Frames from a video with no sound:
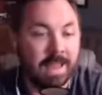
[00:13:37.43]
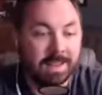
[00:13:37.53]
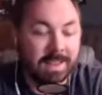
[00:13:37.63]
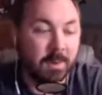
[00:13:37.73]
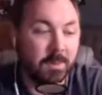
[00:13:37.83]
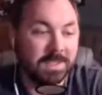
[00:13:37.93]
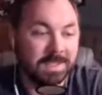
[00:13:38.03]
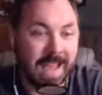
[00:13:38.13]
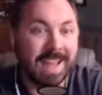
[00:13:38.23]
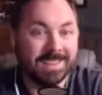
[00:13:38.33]
And there was
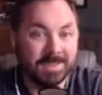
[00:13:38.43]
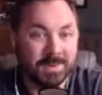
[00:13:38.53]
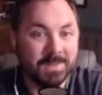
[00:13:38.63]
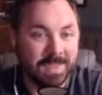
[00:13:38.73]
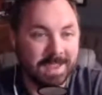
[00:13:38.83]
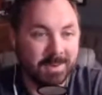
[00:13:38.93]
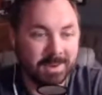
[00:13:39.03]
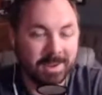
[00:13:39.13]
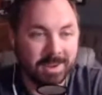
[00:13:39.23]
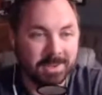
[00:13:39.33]
that sort of thing
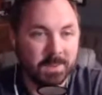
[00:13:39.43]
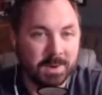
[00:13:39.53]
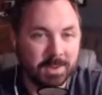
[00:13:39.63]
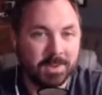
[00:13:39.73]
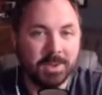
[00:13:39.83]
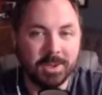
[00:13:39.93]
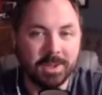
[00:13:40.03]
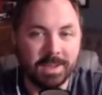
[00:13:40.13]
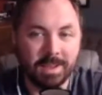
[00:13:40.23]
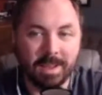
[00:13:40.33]
going on, to where you
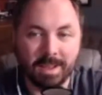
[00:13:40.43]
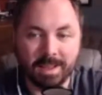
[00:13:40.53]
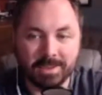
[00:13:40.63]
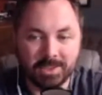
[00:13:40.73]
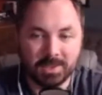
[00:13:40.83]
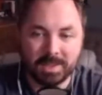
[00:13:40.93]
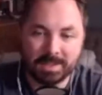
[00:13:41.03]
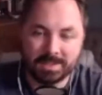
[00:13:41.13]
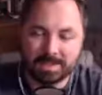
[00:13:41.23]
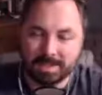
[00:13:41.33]
could do
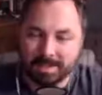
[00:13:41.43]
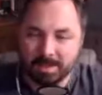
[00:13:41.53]
this.